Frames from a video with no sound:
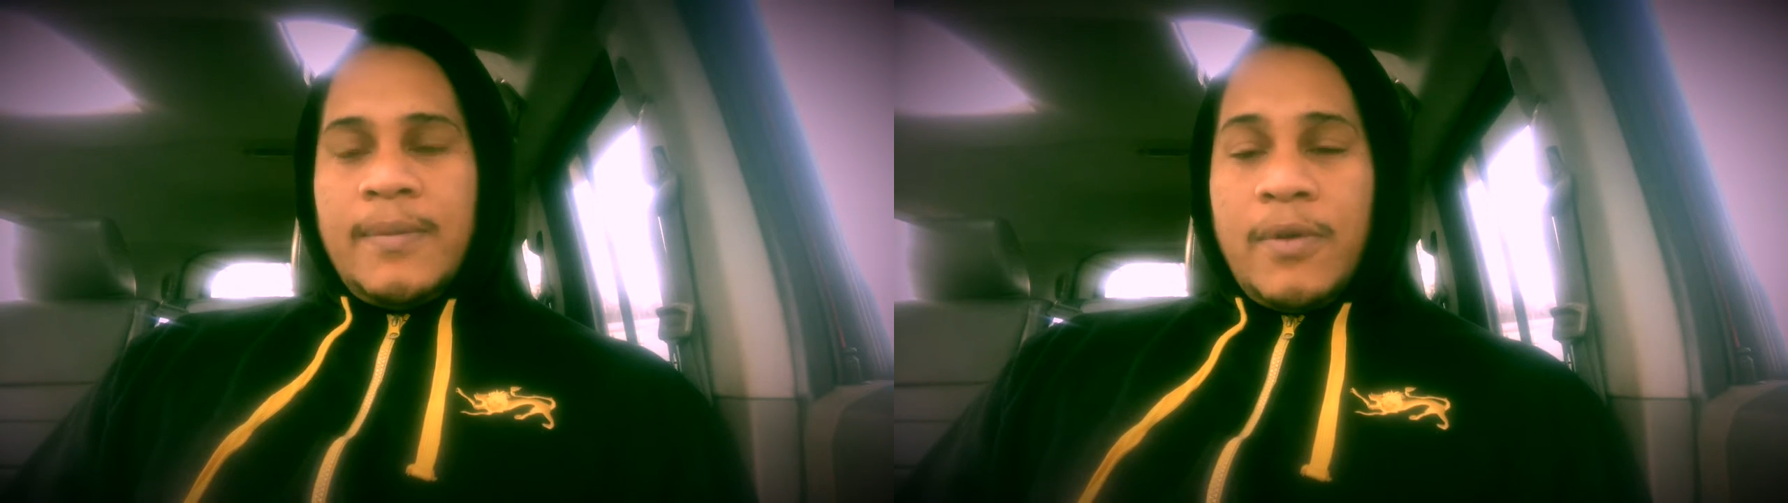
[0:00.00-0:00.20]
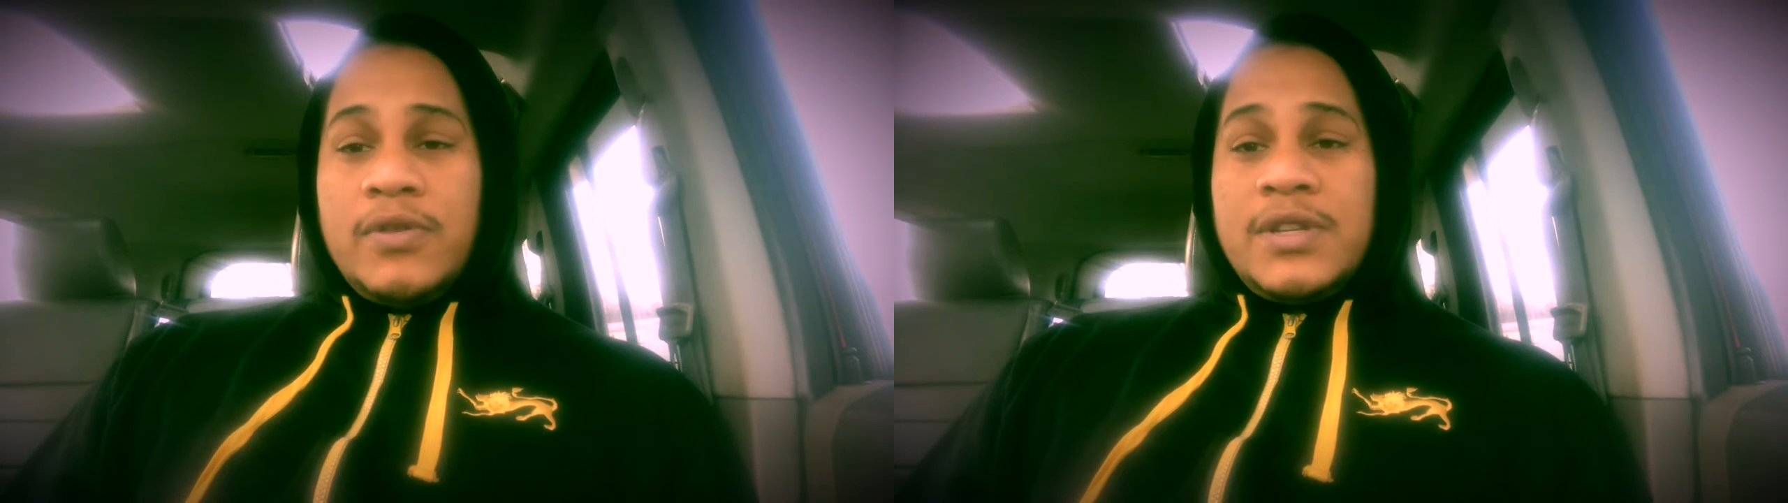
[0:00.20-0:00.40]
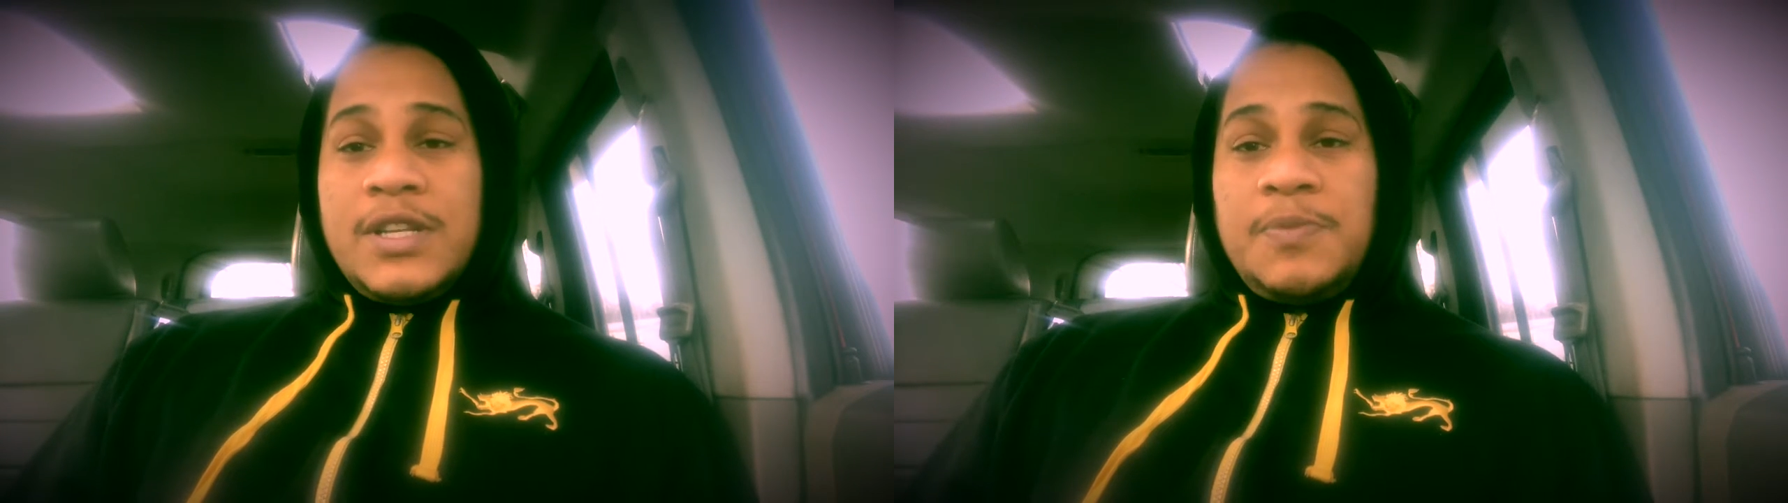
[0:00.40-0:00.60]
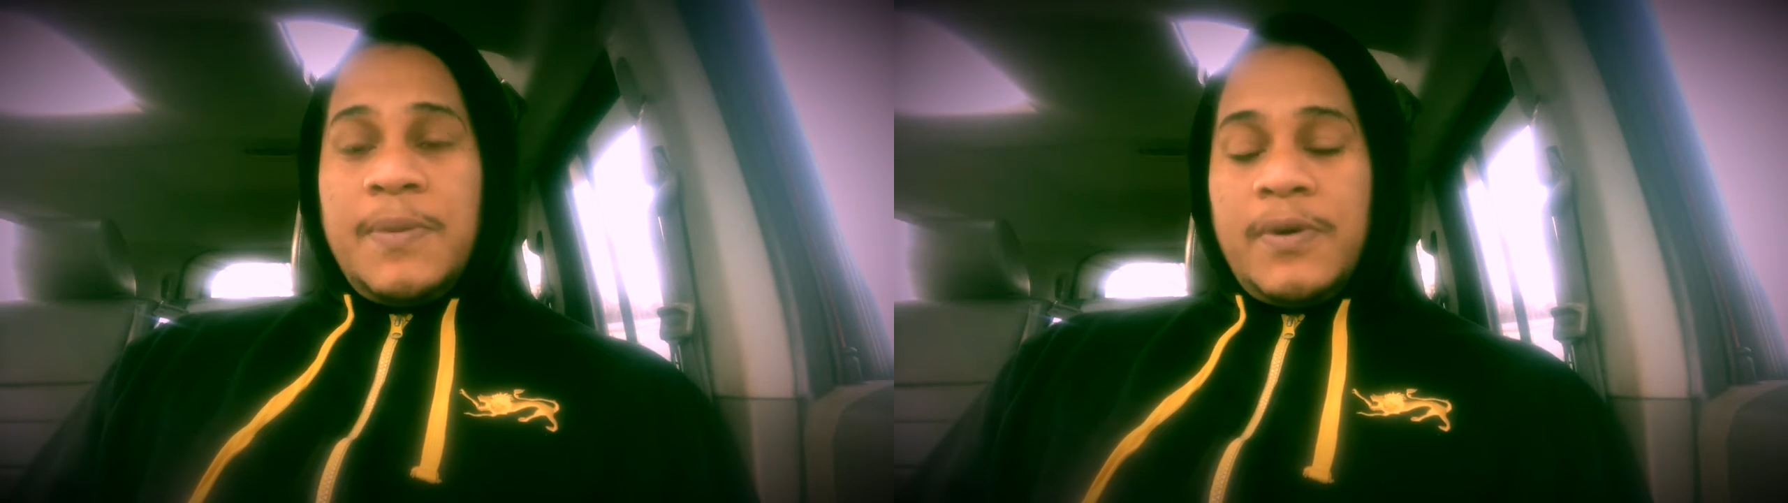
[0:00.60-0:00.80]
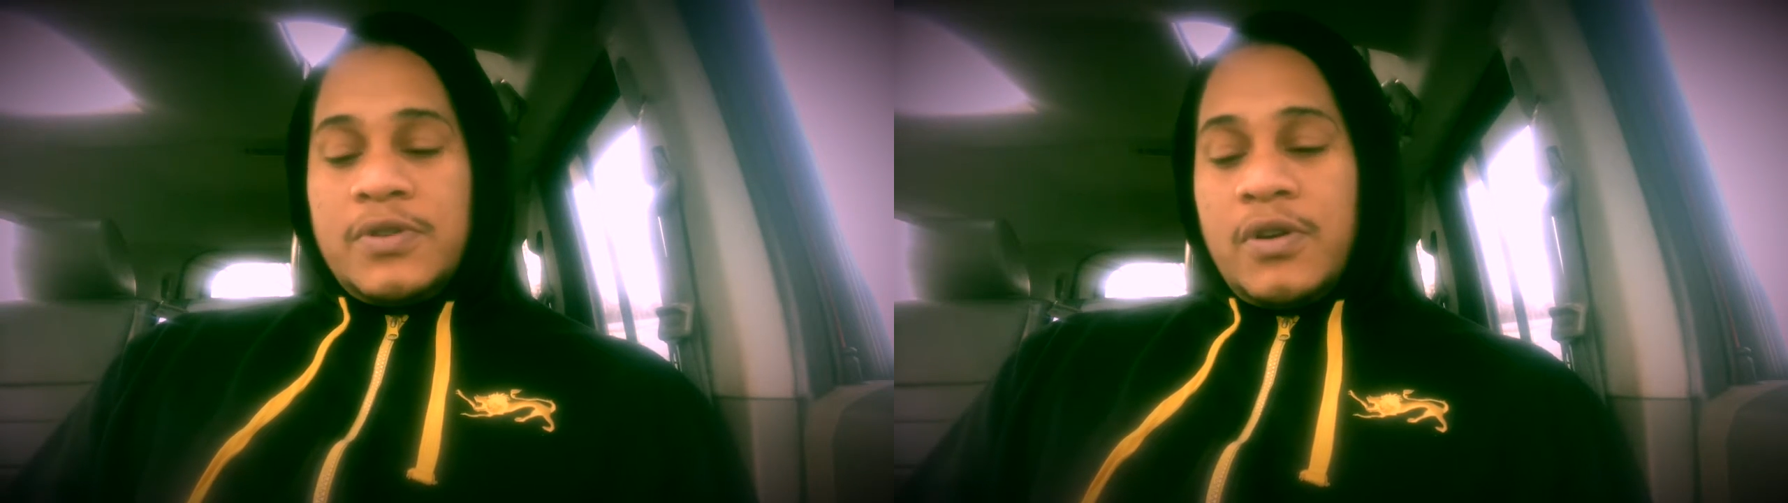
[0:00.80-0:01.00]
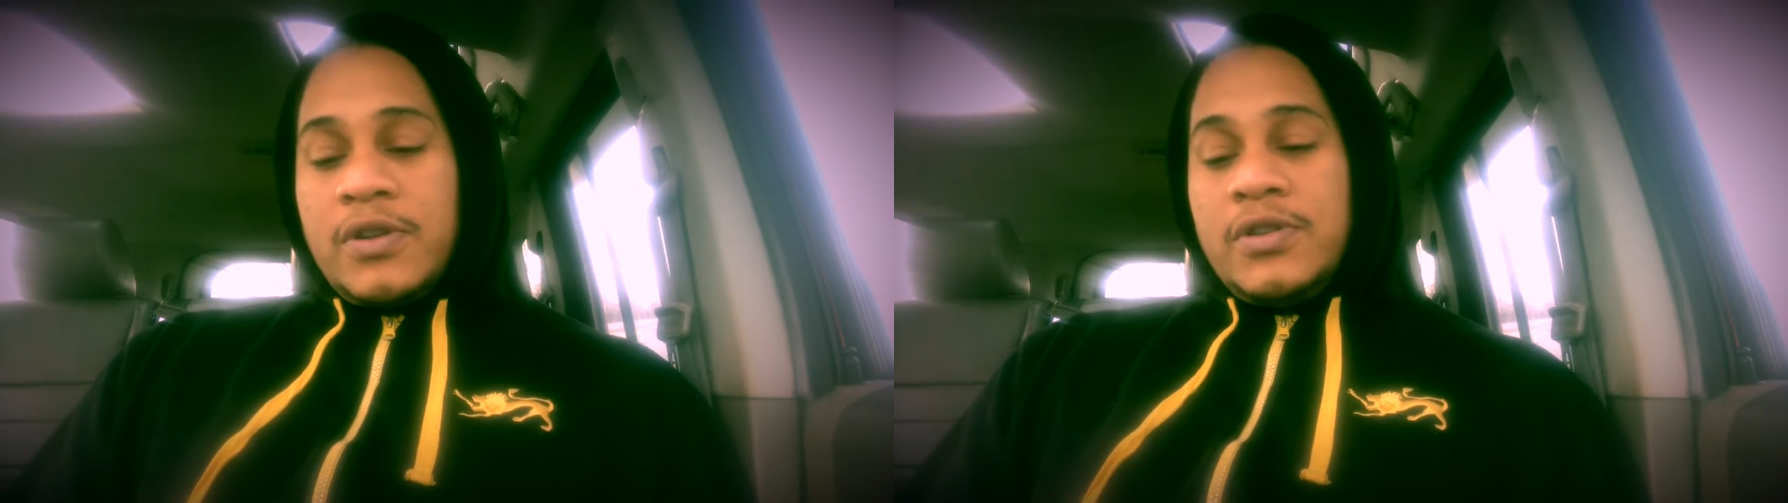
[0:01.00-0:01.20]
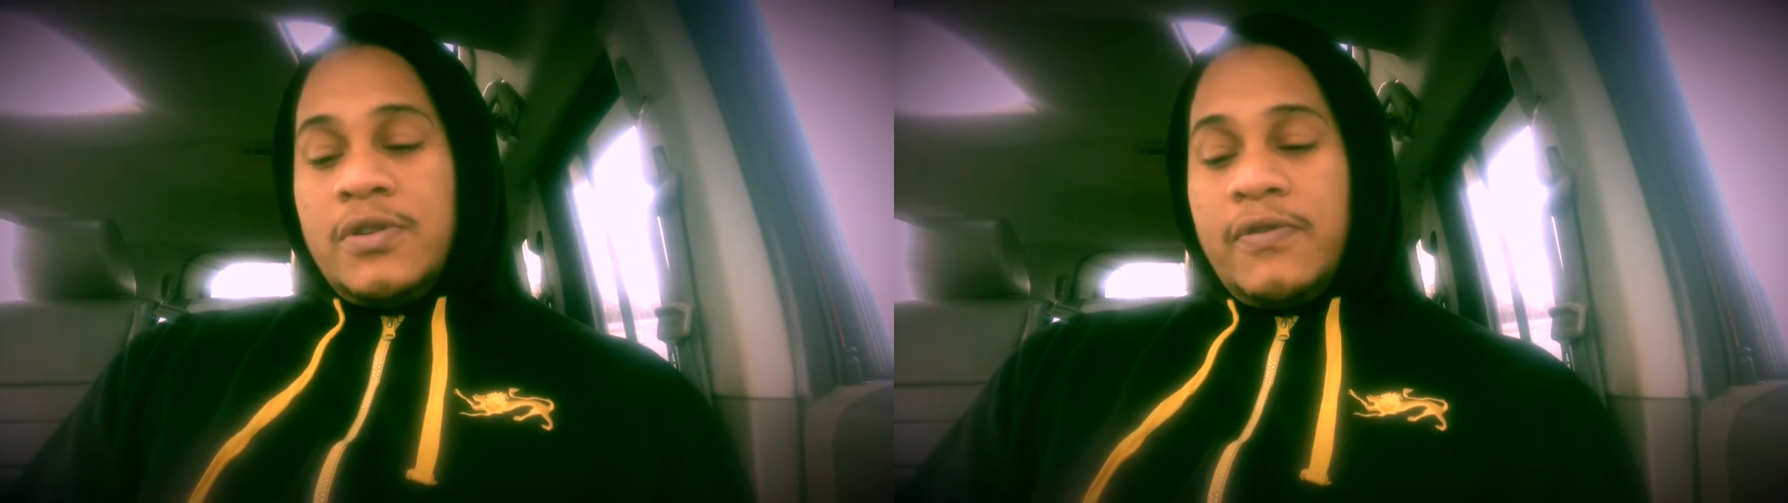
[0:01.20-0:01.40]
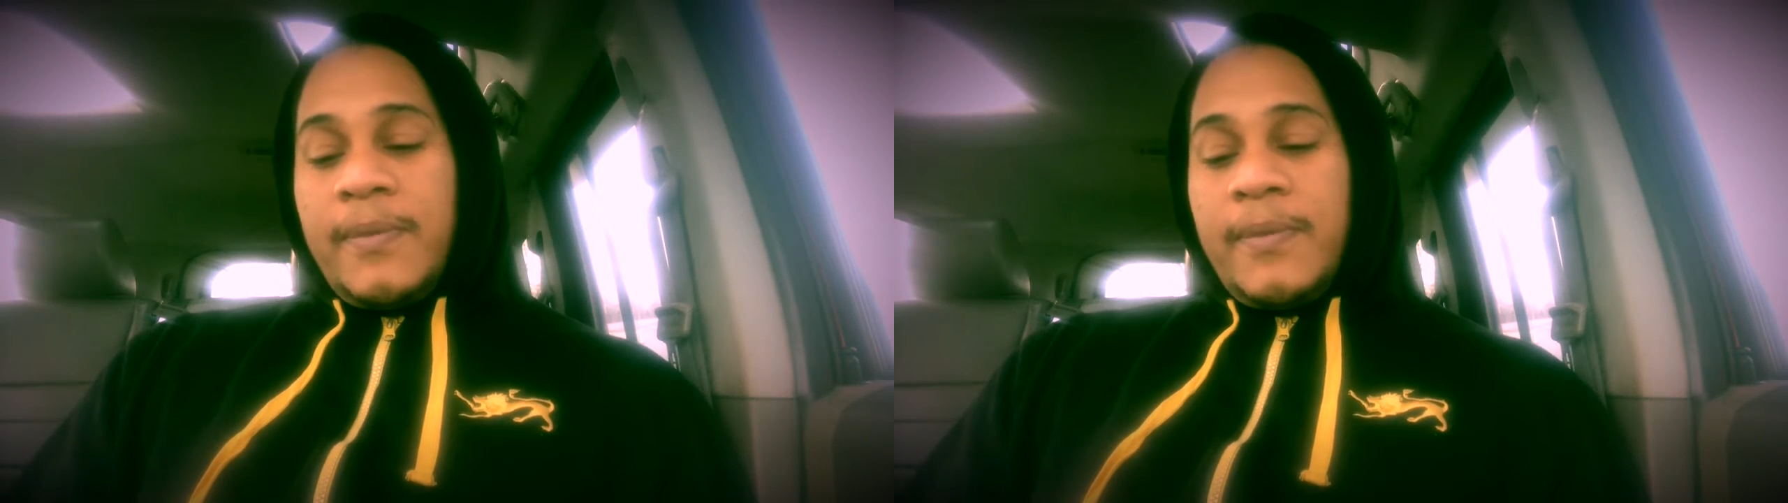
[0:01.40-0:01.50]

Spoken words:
Most of these people are talking to you